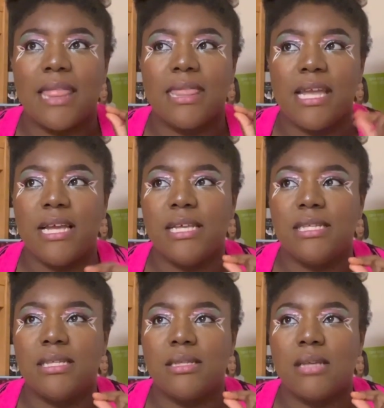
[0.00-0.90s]

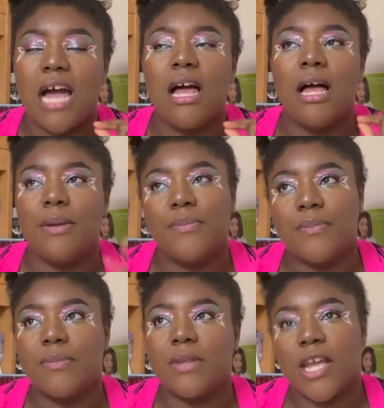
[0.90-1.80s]
these
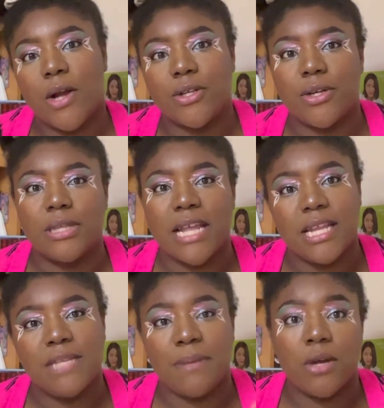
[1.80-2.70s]

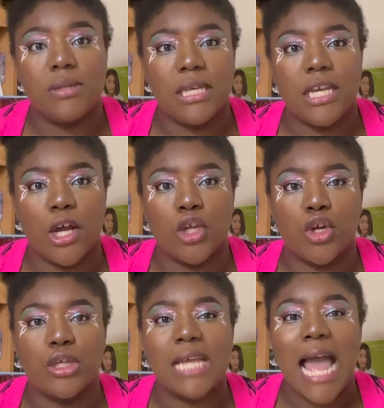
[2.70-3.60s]
POC
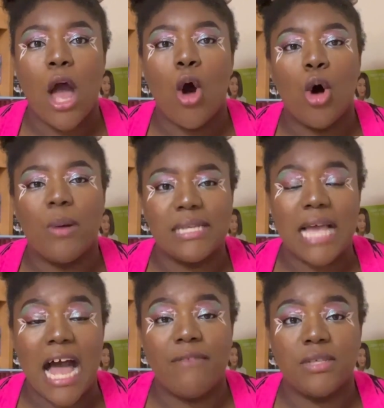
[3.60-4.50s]
characters always
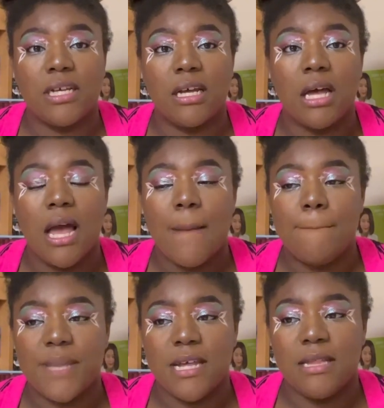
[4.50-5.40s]
have to
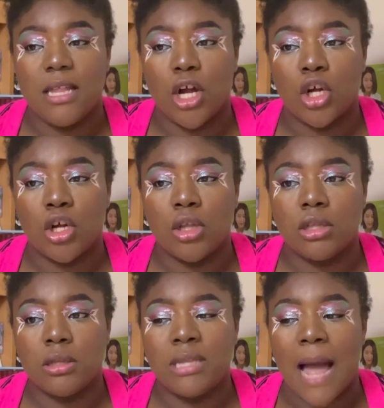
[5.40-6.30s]
be their,
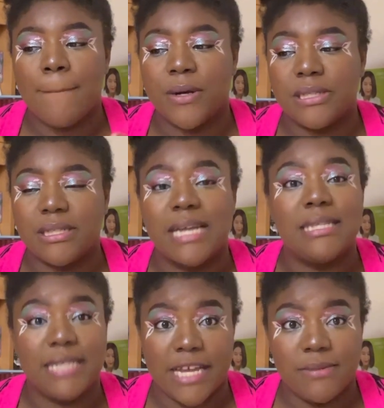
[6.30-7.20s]
that person that
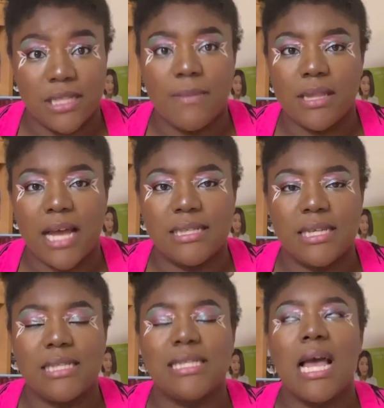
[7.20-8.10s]
saves them in that
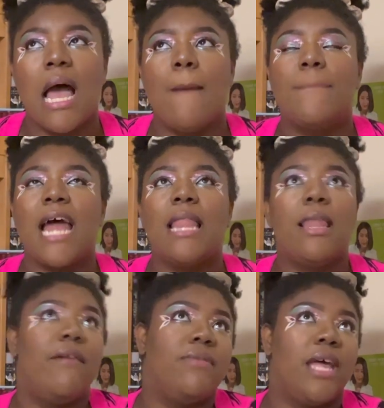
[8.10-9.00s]
sense. But I
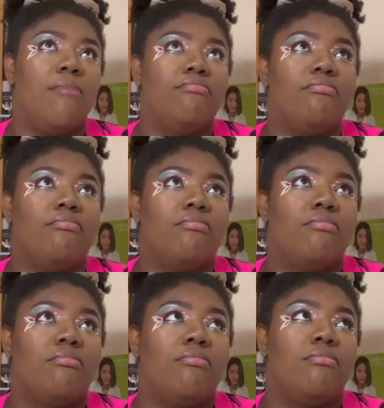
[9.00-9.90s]
love them.
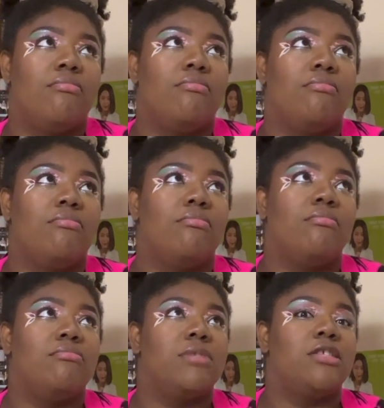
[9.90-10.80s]

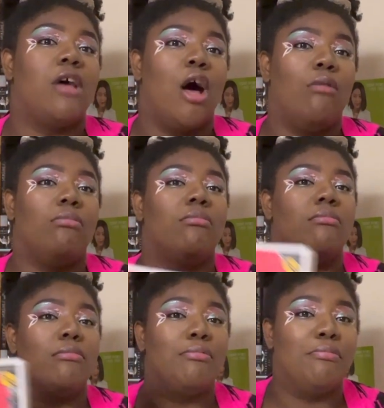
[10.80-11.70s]
So,
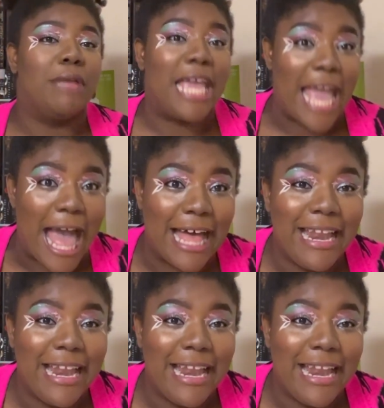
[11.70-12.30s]
yeah.